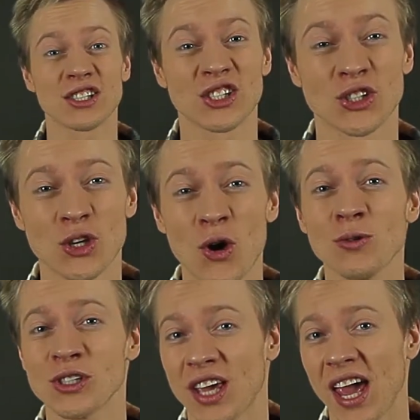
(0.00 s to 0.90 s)
so
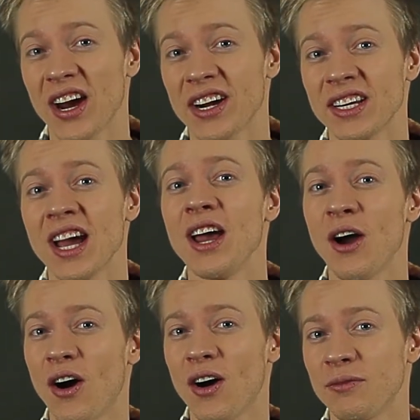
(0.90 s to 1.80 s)
scared
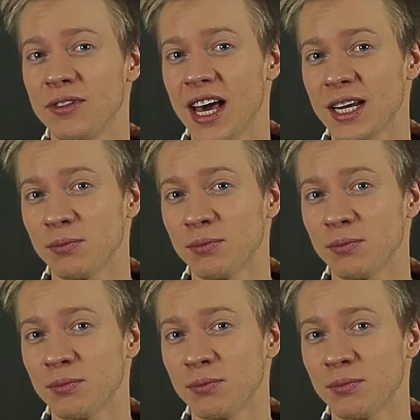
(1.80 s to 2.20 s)
of that